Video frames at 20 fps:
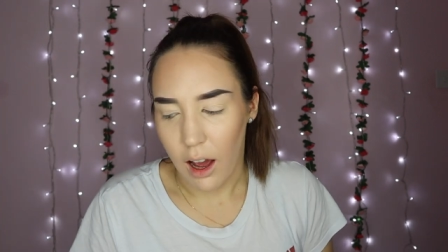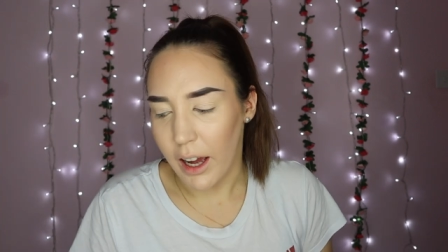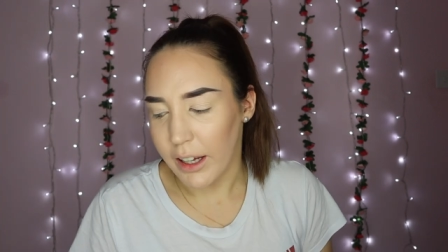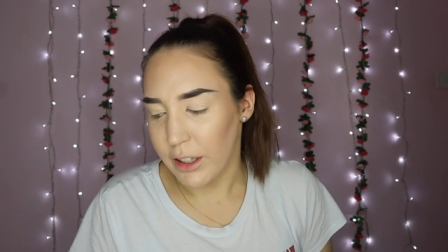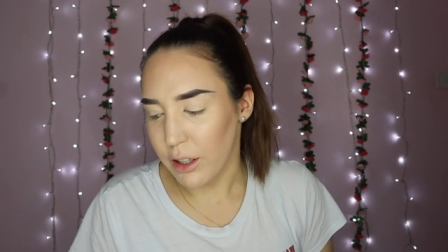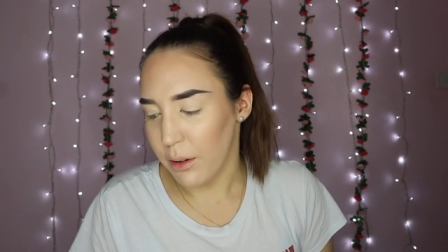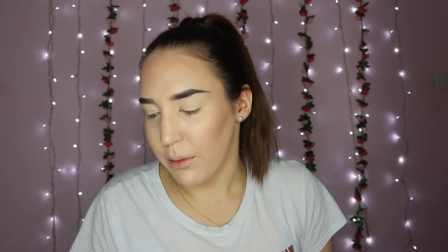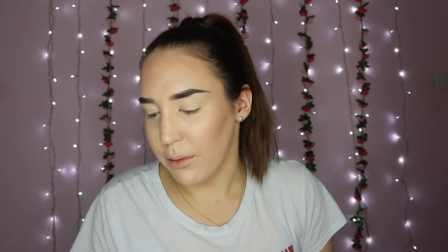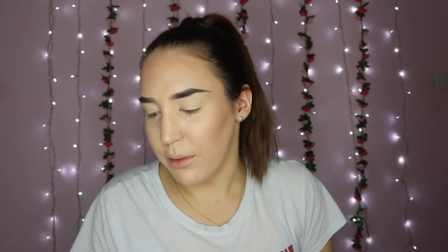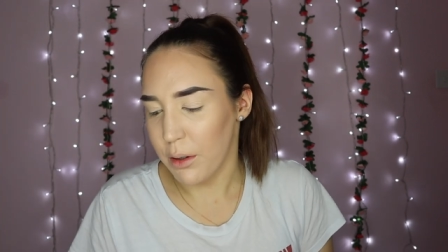I
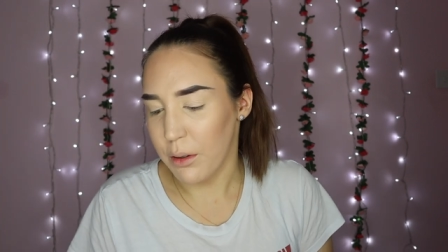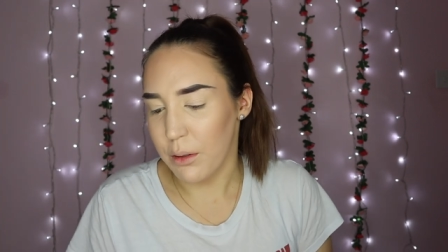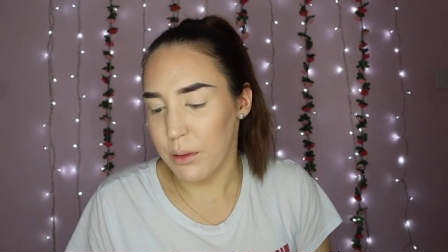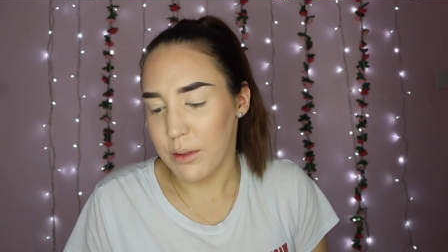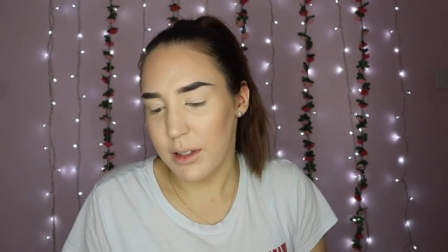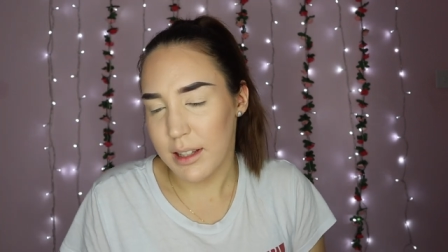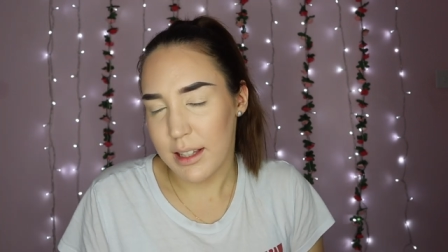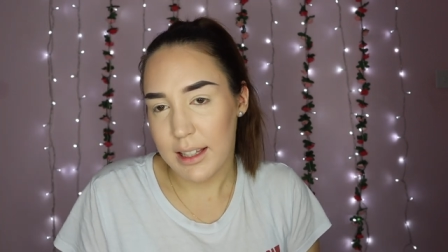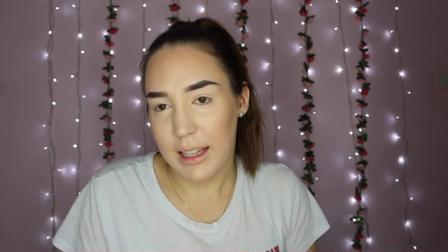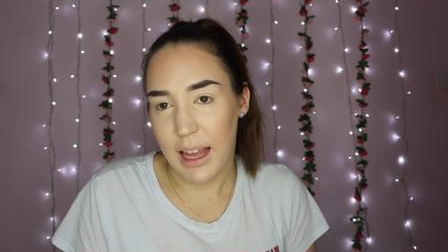don't feel
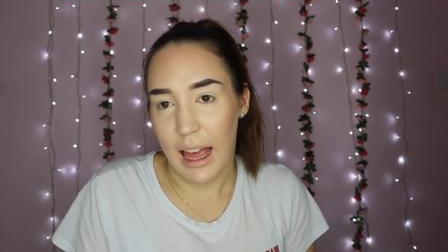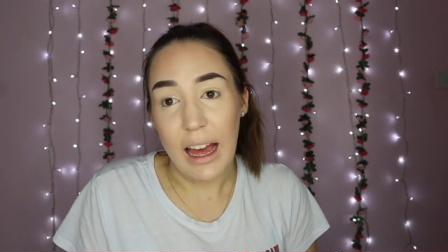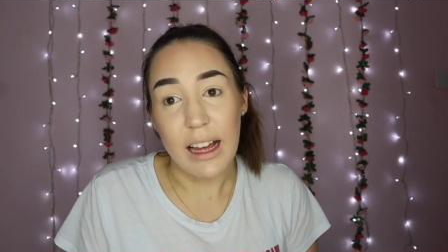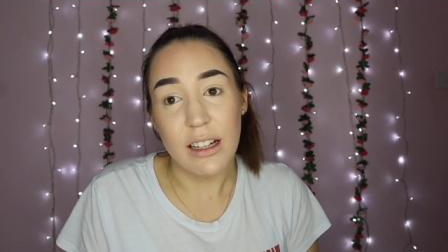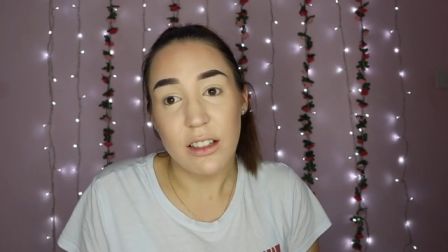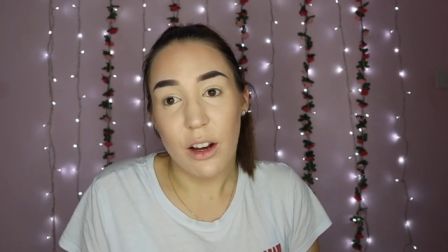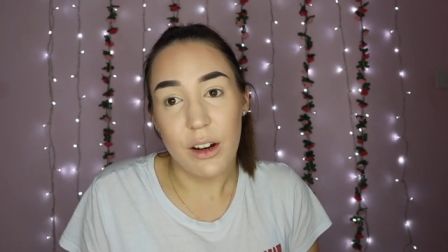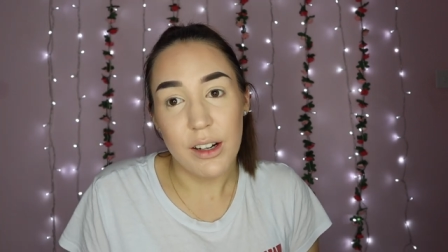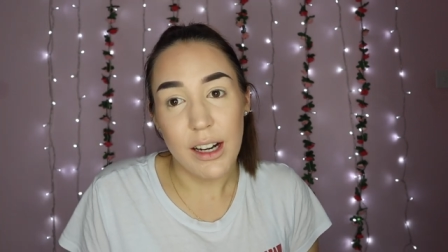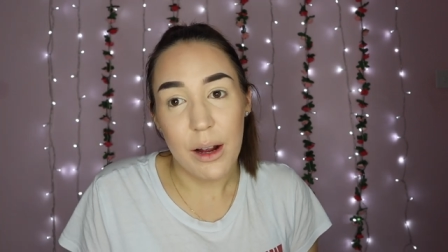
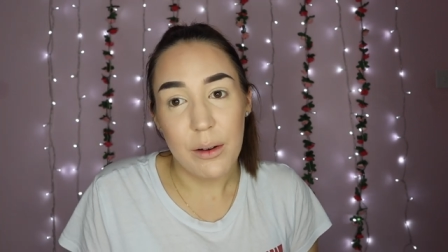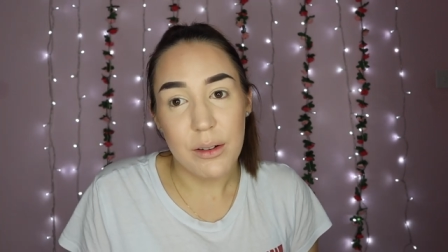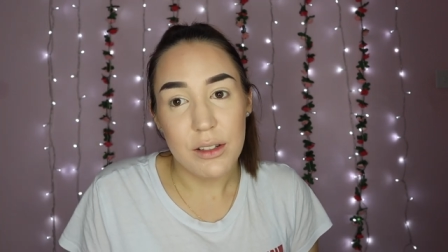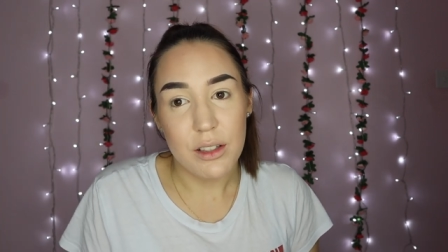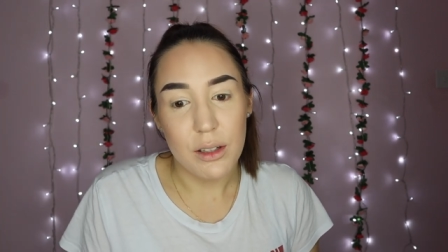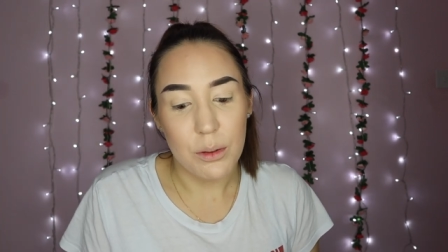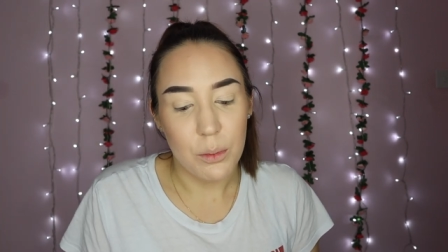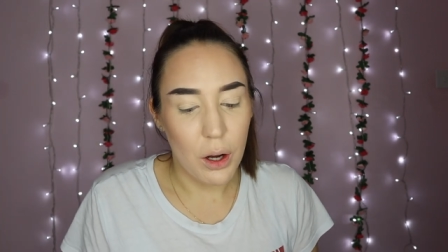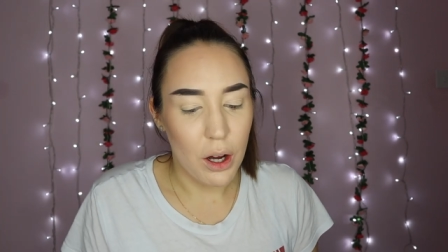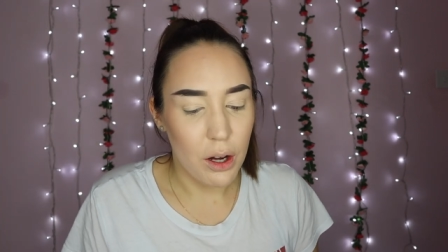scared going out
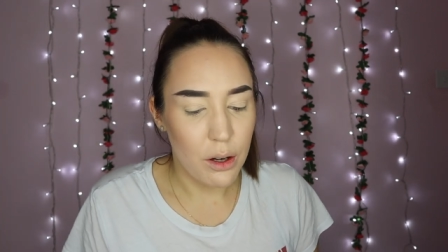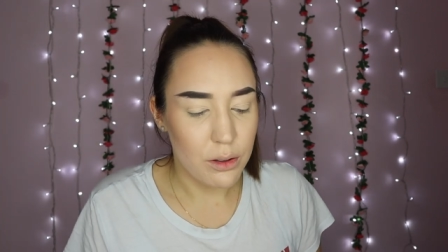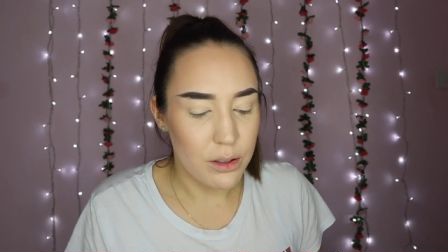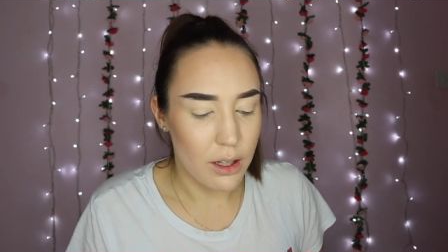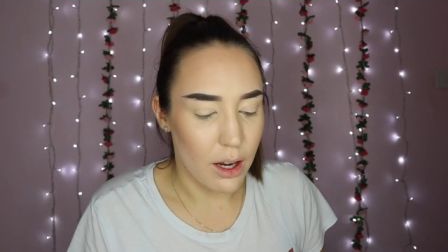into the world.